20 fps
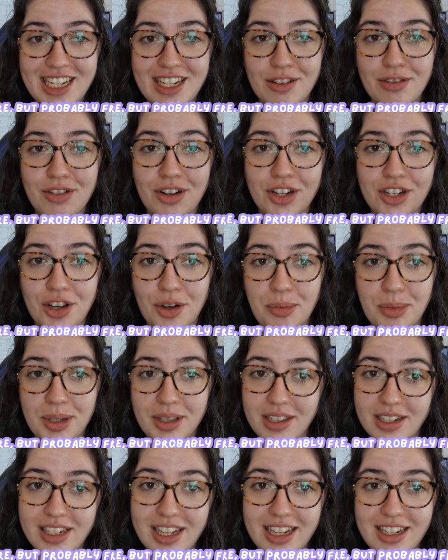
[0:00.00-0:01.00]
If not, I'll put
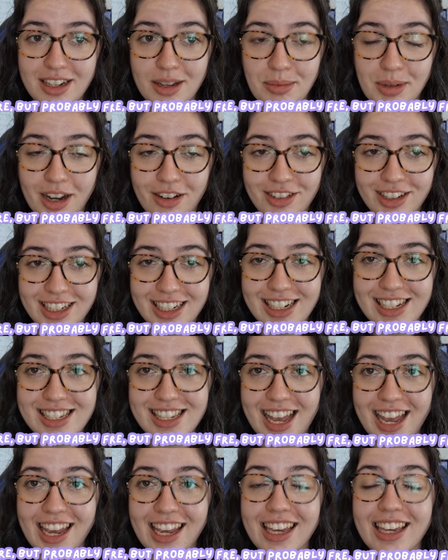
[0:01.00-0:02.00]
the date I'm currently
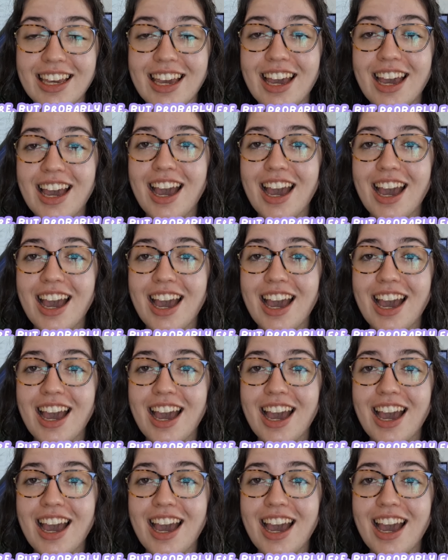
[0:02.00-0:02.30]
saying.